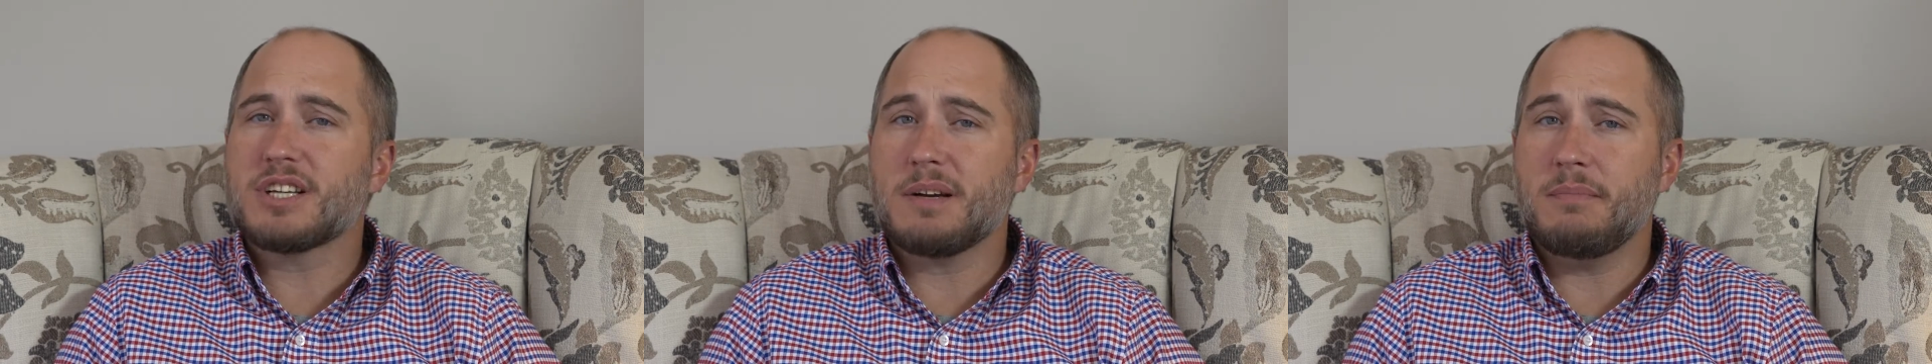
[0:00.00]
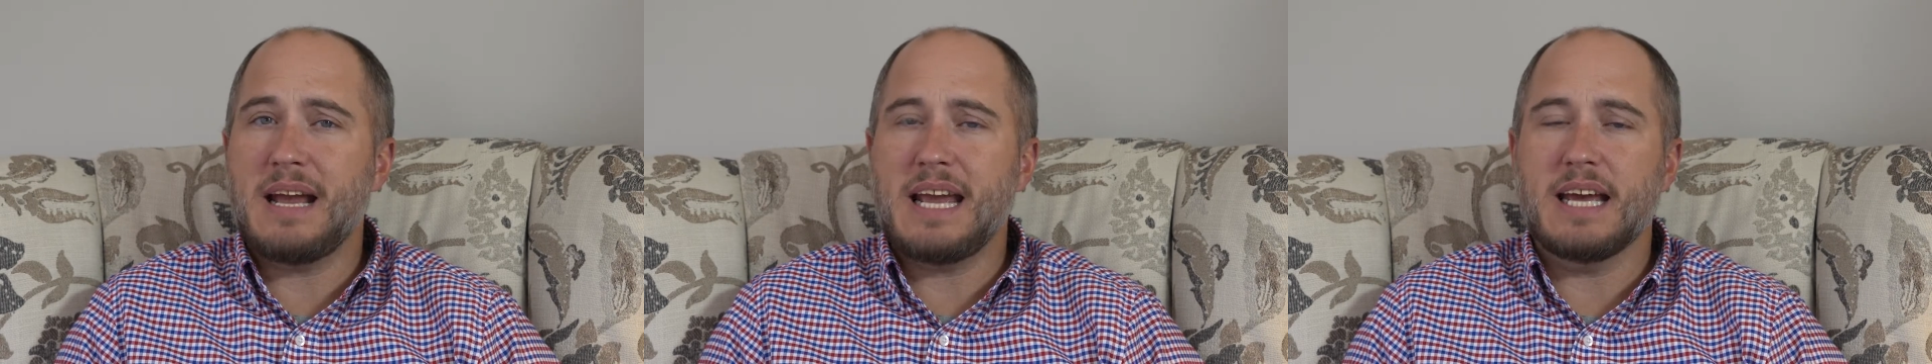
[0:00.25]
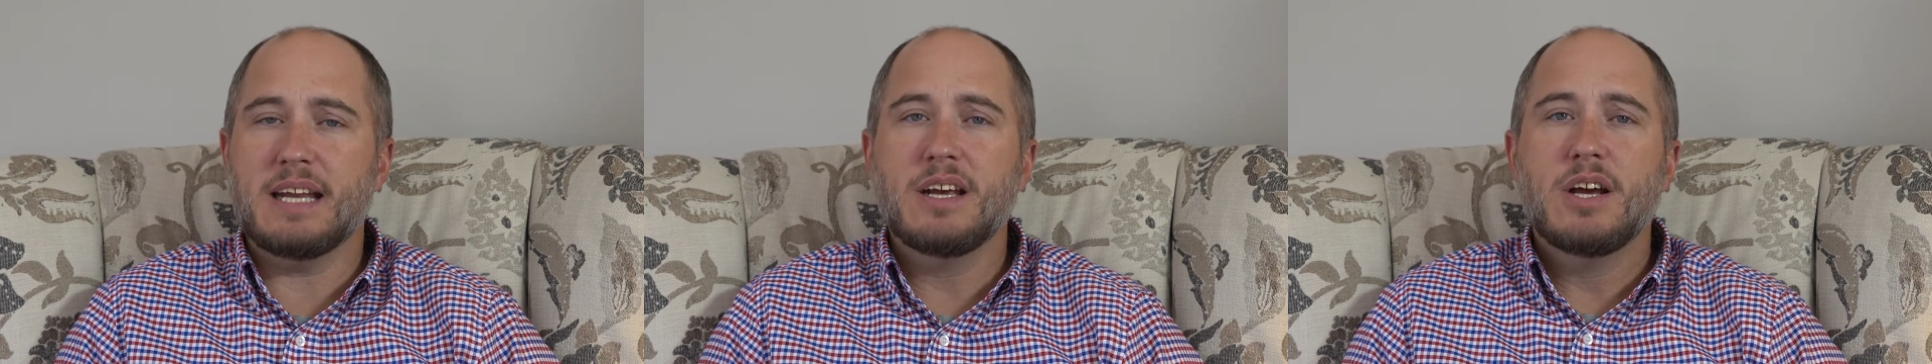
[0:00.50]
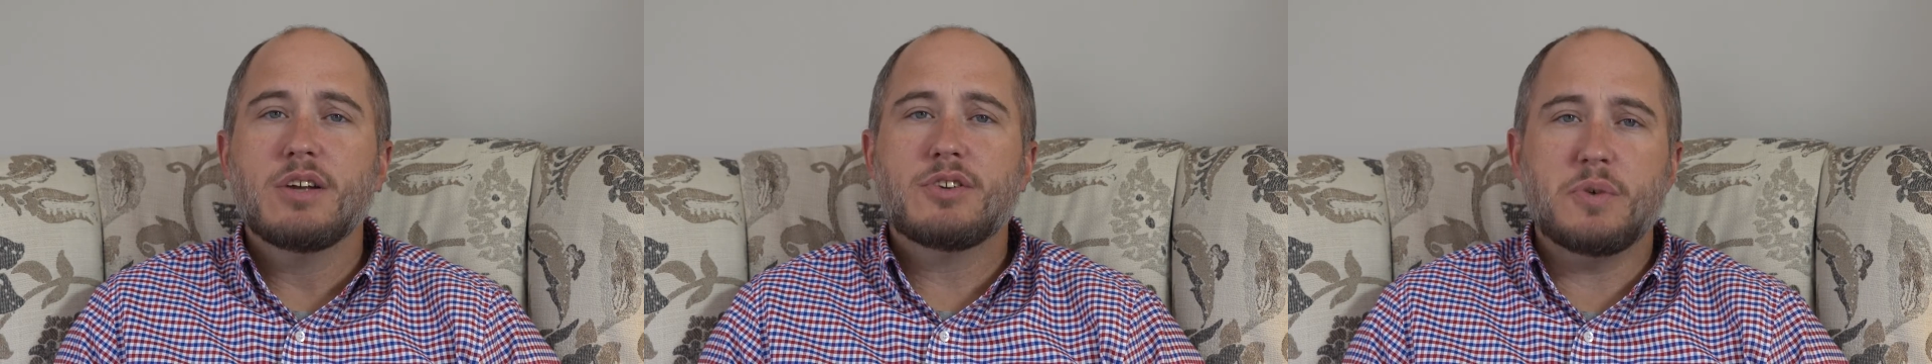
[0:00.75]
a command
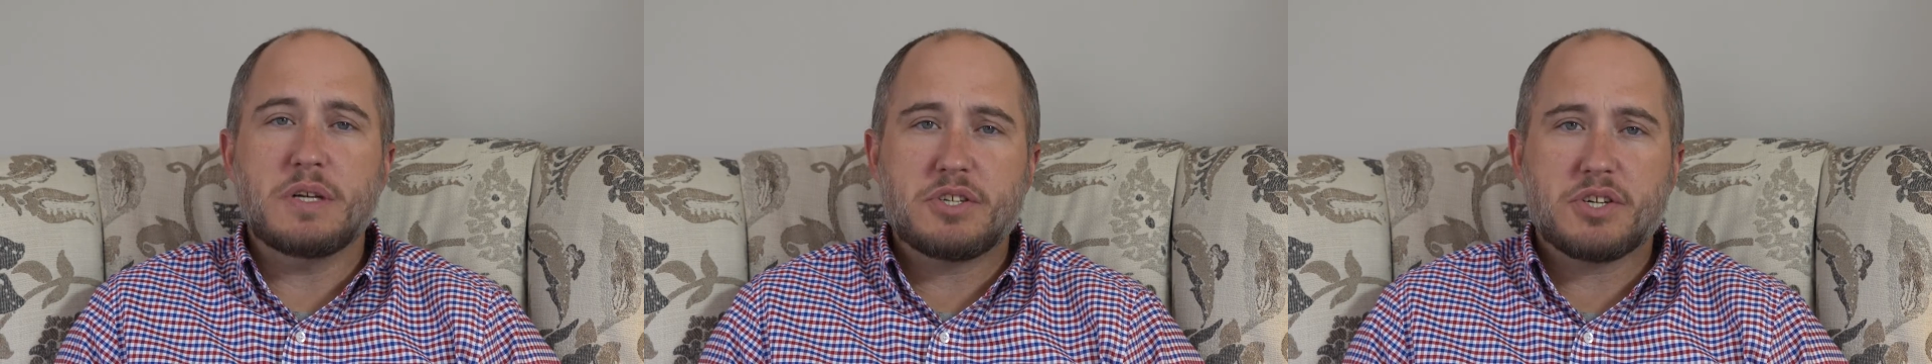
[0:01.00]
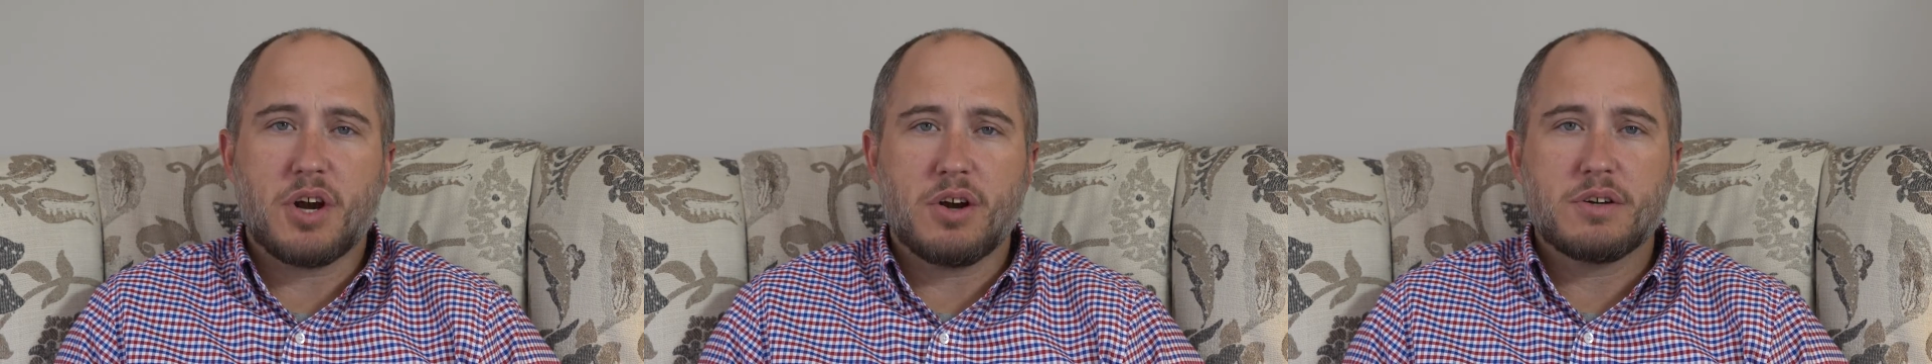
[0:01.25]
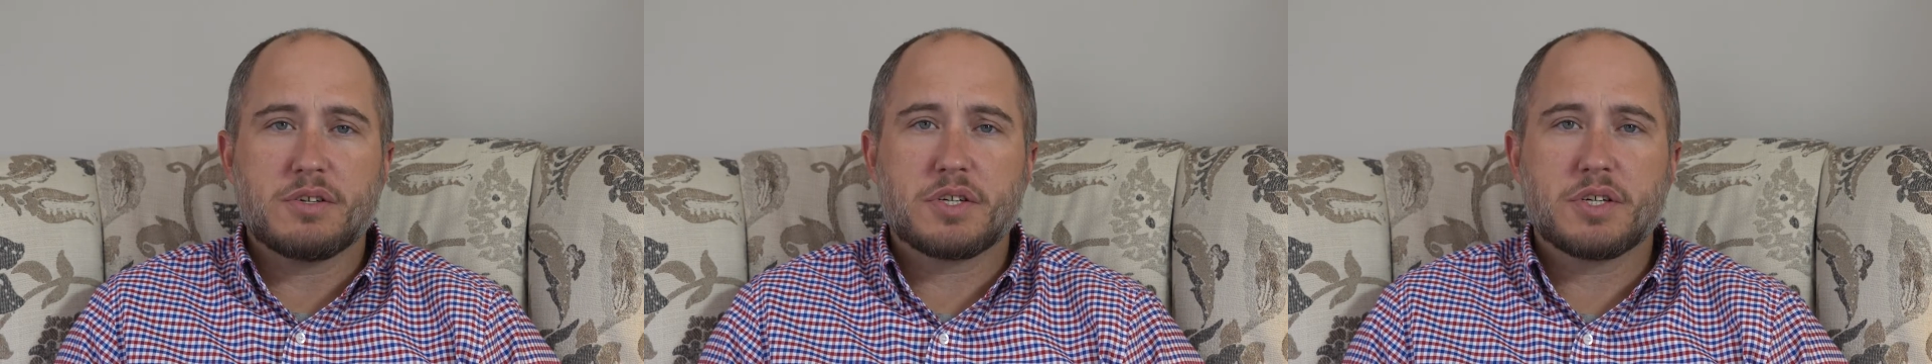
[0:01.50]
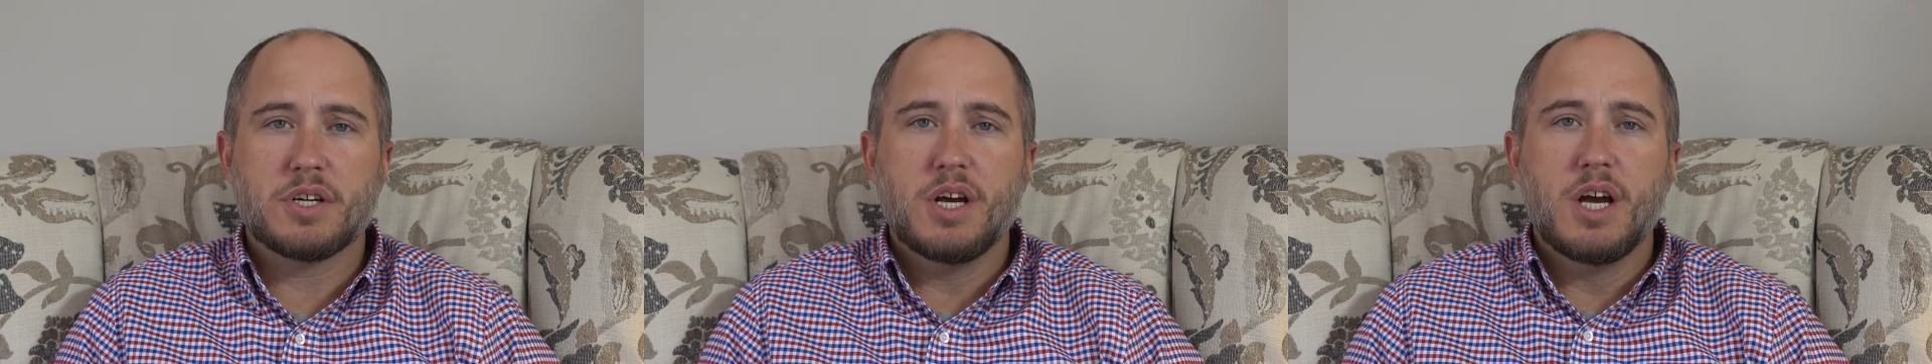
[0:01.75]
to his church.